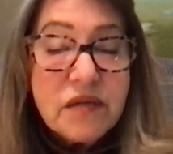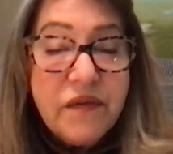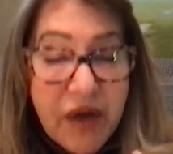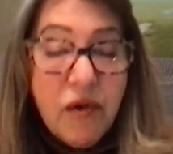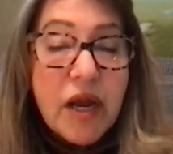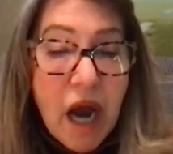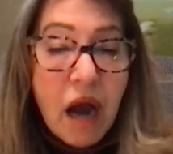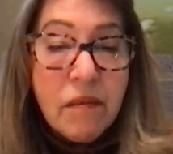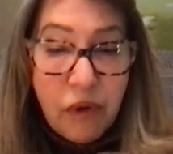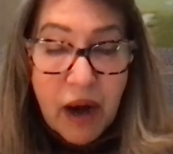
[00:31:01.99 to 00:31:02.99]
a very
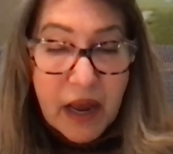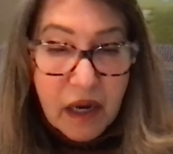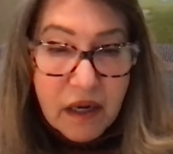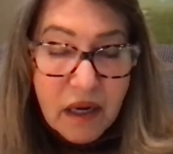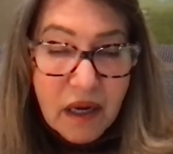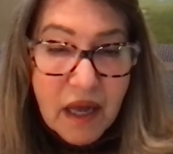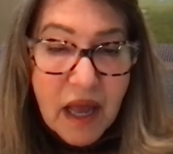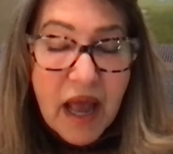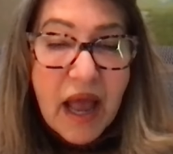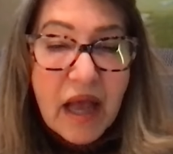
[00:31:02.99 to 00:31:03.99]
young brand.
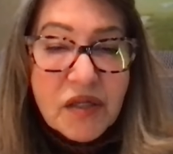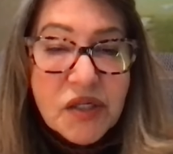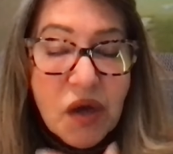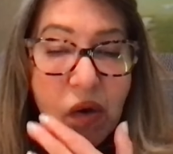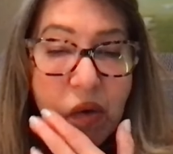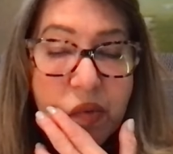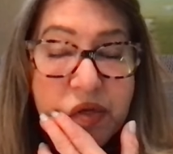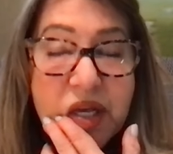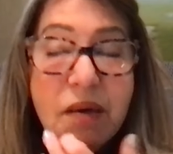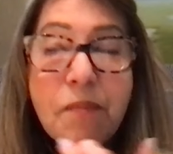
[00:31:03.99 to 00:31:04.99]
And so
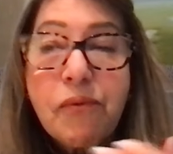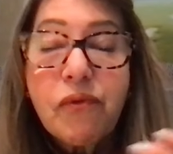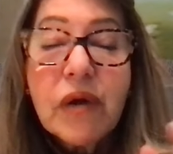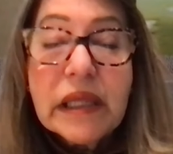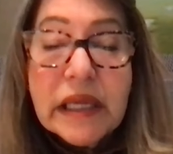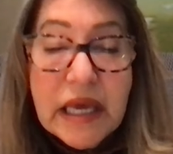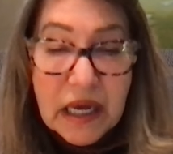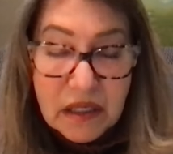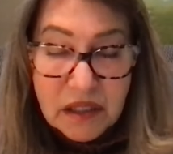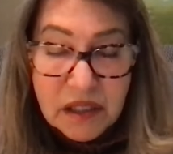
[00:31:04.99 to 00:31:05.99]
to the
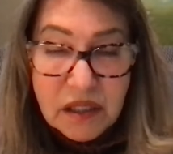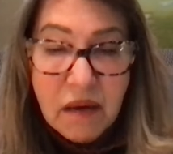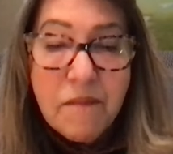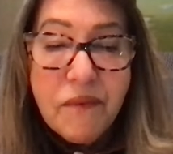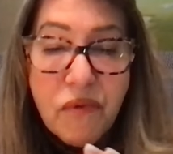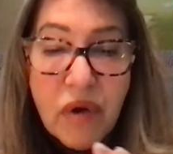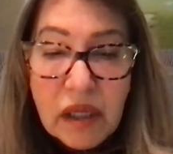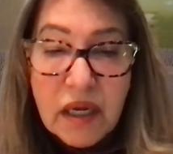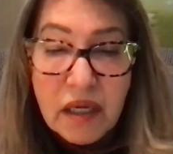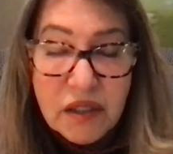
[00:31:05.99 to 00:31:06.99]
brilliance
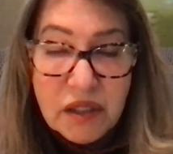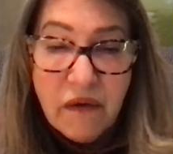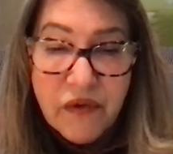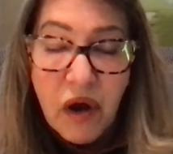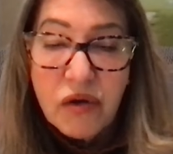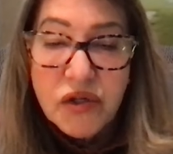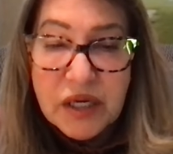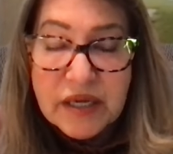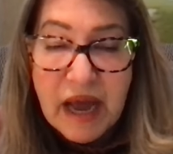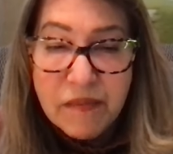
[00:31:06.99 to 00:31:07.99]
of Coach
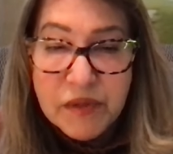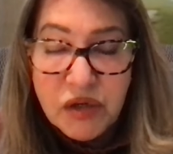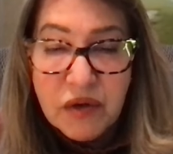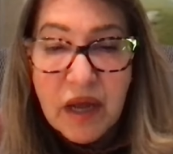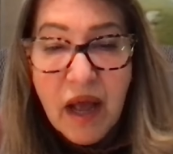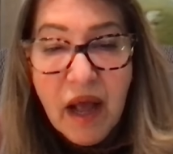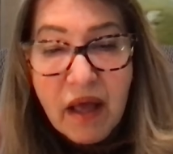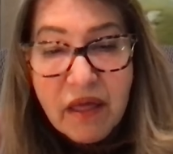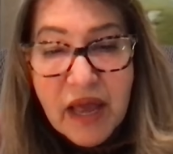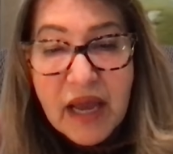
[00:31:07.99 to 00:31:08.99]
and Tapestry,
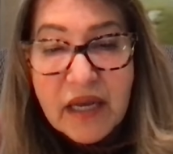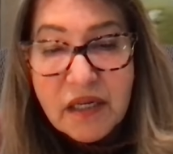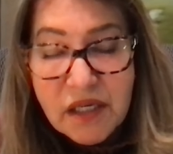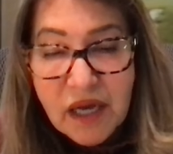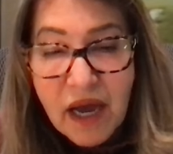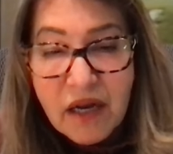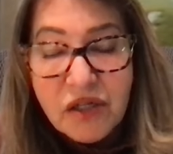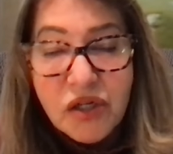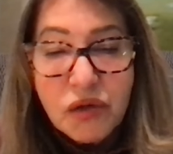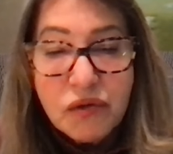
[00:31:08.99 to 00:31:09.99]
they decided
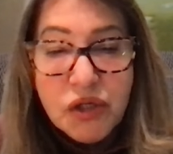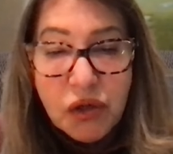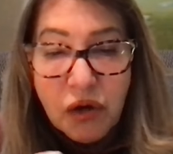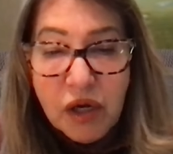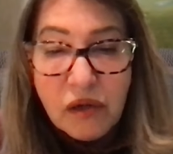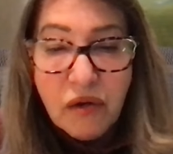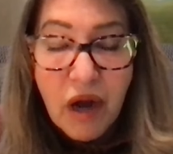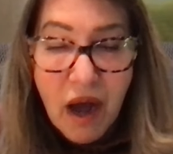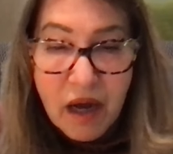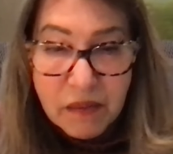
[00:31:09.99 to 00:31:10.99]
to do circular
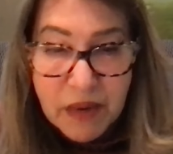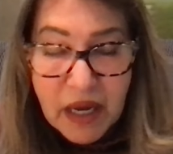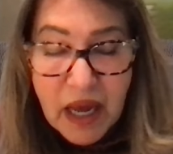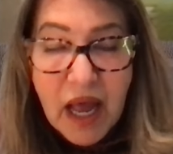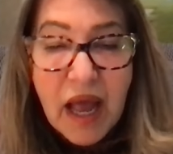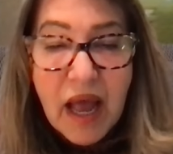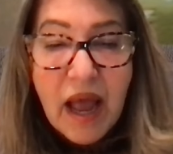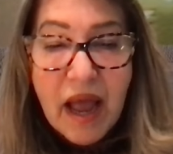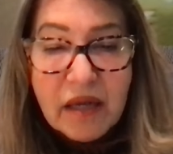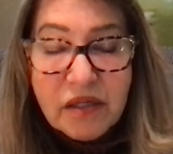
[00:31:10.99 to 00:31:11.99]
economy
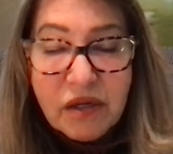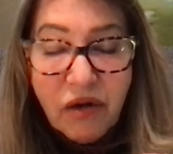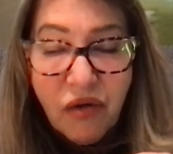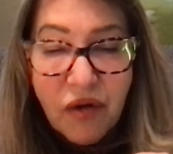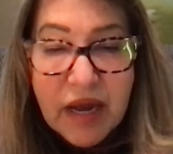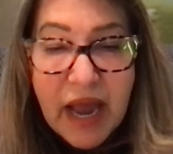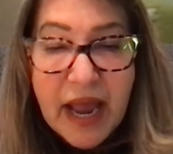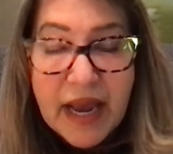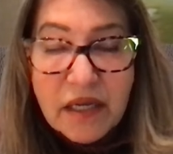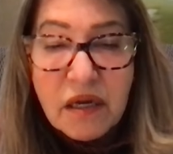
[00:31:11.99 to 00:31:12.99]
and to
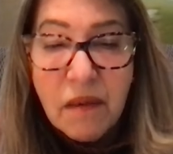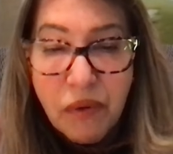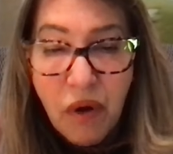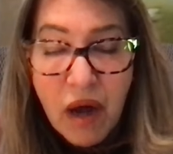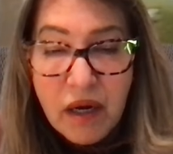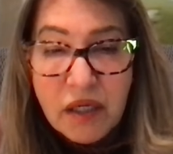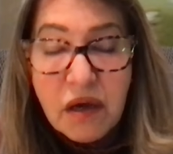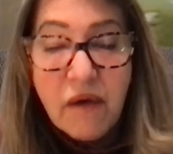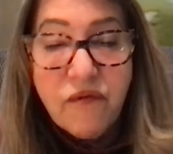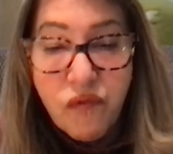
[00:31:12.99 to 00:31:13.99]
create products
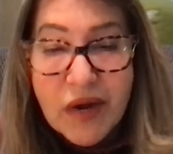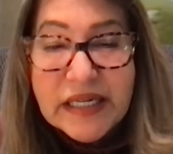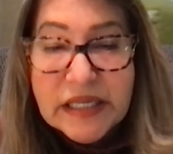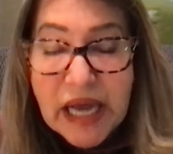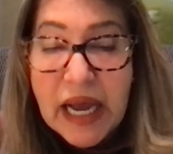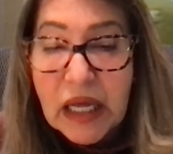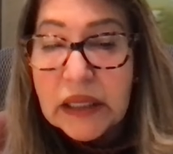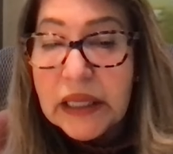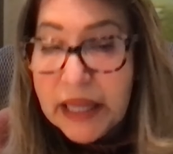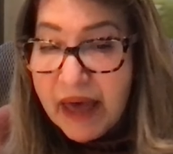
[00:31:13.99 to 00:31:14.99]
of recycled
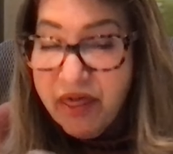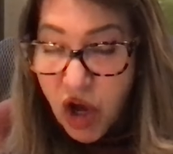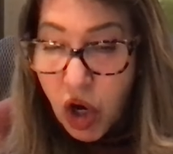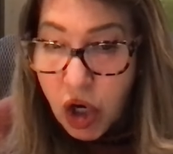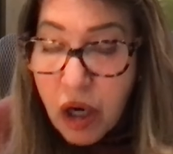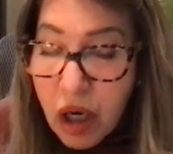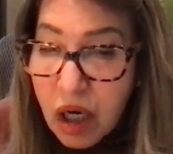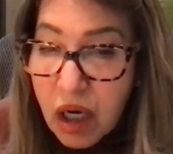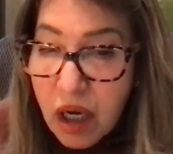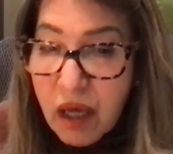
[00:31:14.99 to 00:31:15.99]
leather
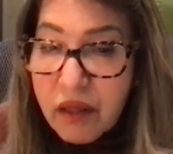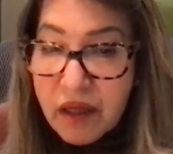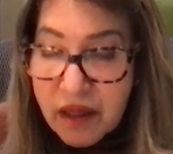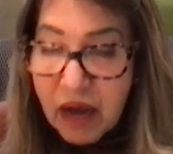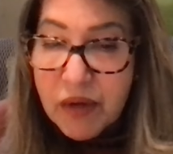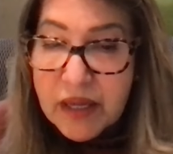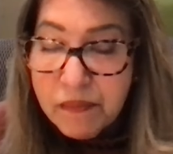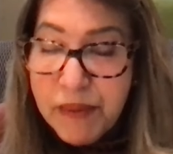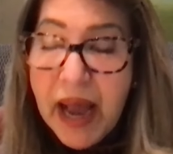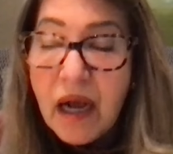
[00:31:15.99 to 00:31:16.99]
that they would
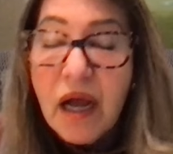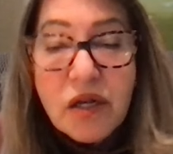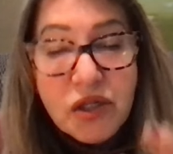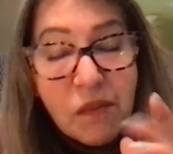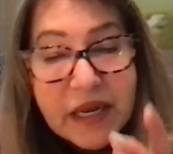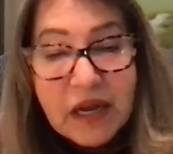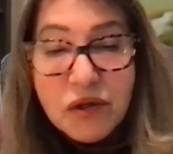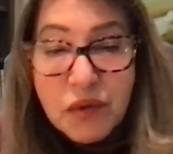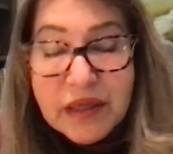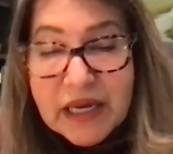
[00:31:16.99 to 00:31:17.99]
get back. But
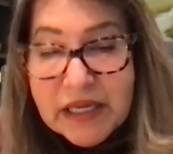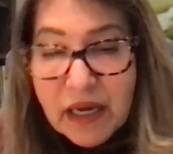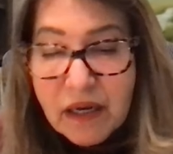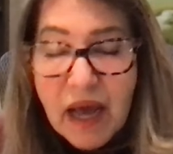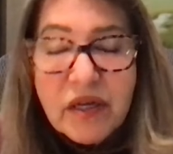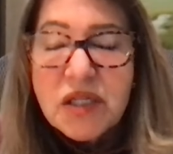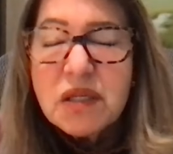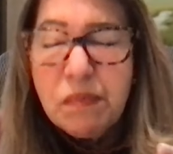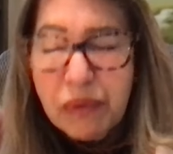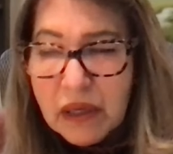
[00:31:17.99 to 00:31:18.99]
here's what they did, and this
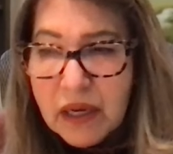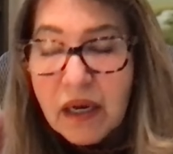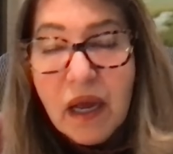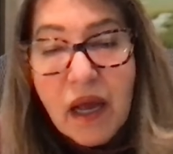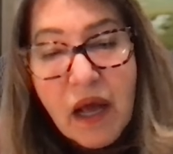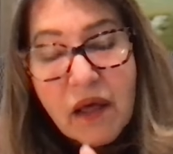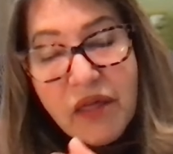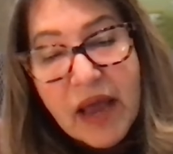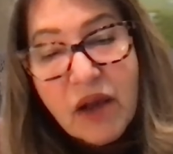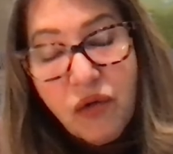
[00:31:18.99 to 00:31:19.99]
is brilliant.
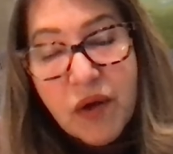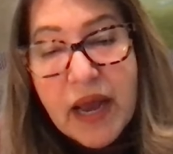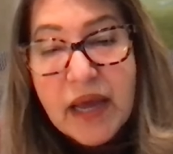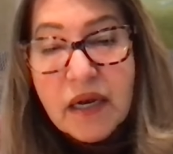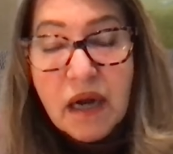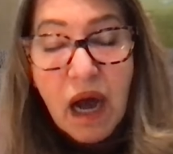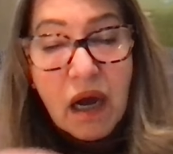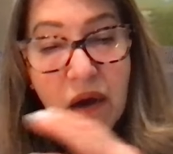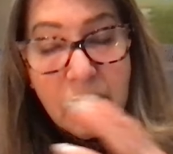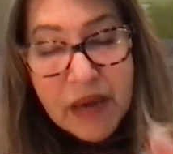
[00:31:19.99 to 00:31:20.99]
They created a
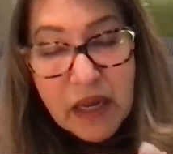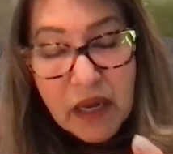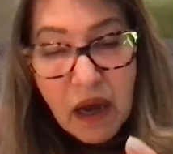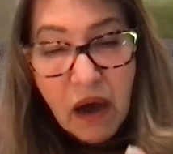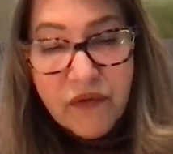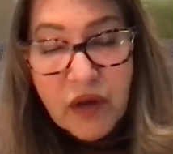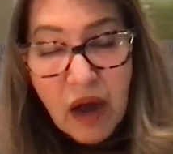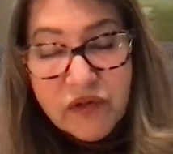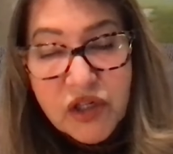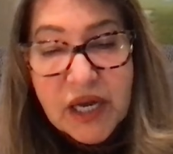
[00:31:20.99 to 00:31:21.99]
committee
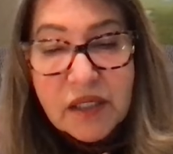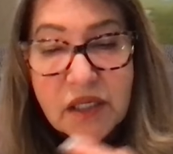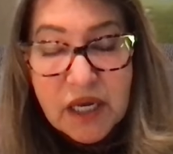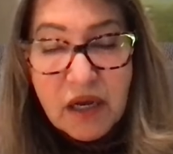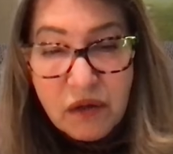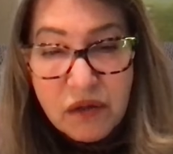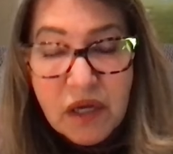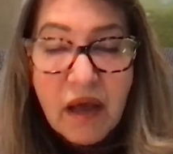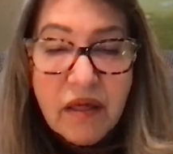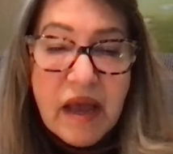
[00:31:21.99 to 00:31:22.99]
of Gen Zers.
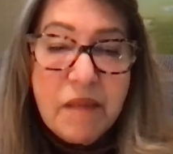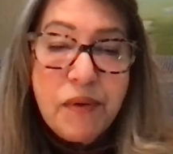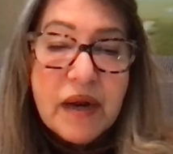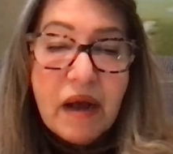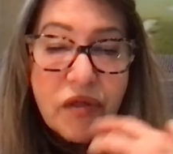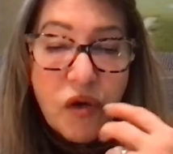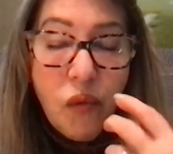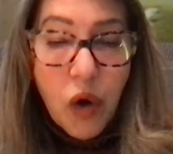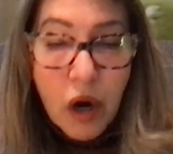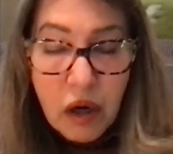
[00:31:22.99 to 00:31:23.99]
They put out the
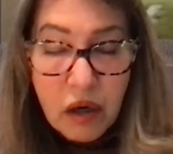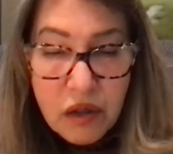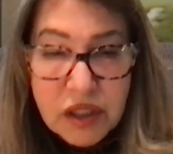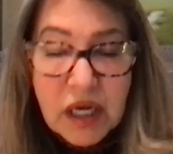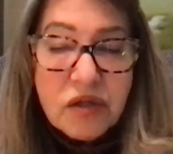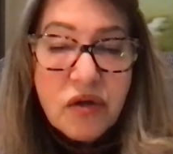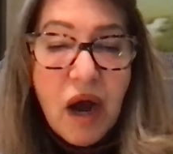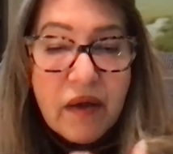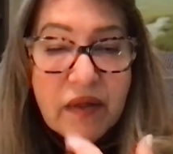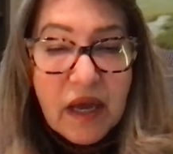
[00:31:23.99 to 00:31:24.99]
words
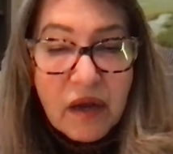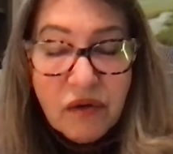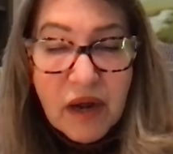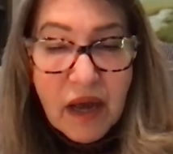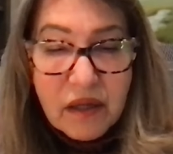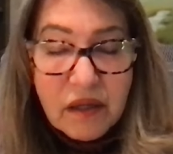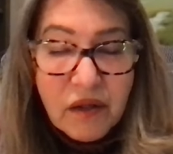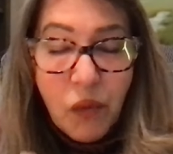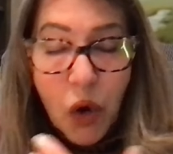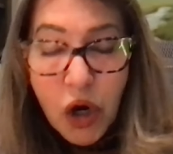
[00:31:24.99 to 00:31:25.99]
on the internet,
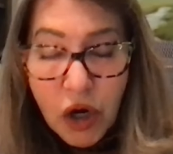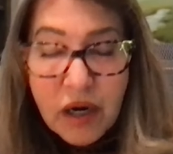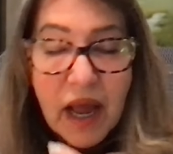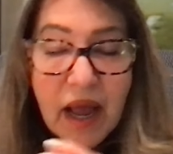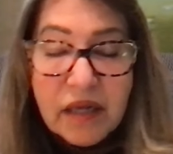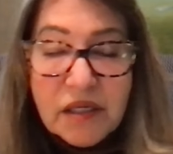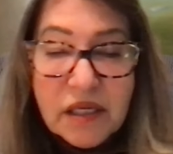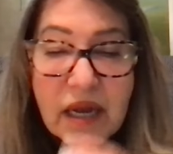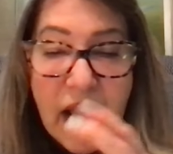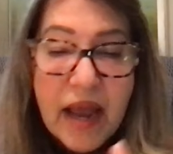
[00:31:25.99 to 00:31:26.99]
the word, and
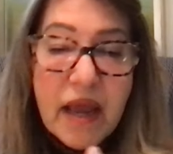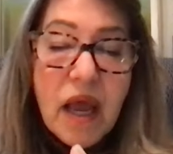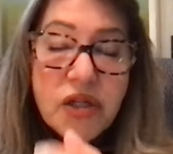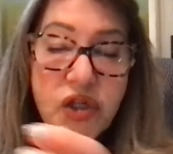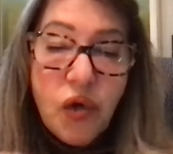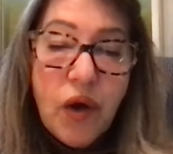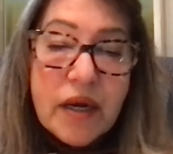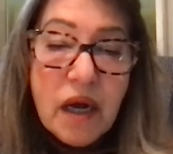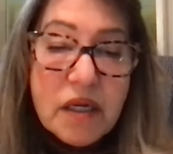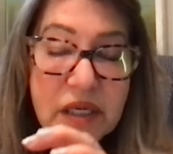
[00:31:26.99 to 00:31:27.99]
said, hey,
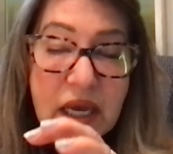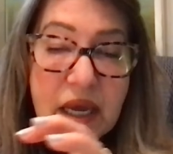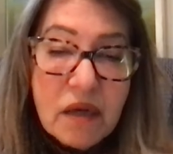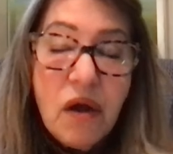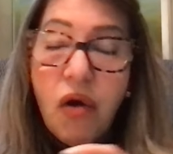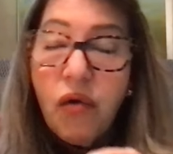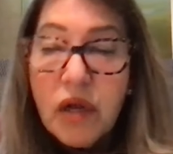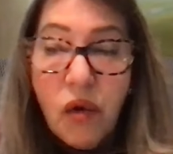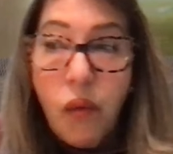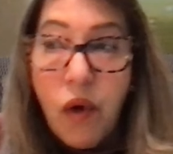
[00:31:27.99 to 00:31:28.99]
join us in,
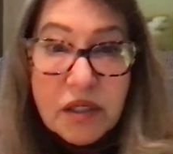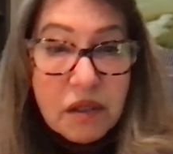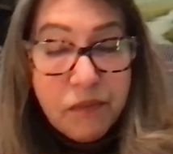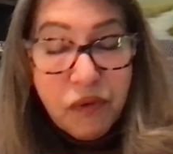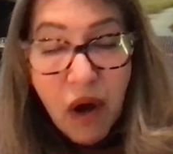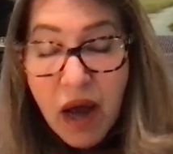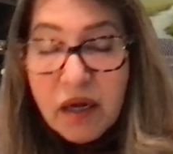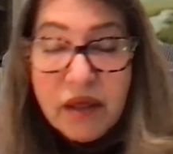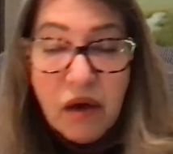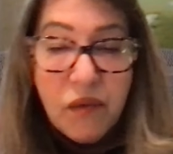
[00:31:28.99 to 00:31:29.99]
what's the
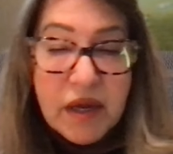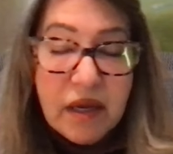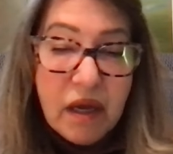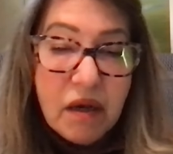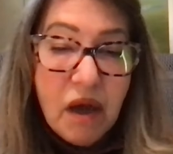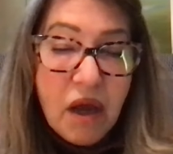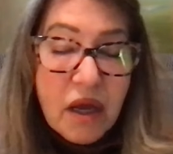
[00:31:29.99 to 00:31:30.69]
product that we need?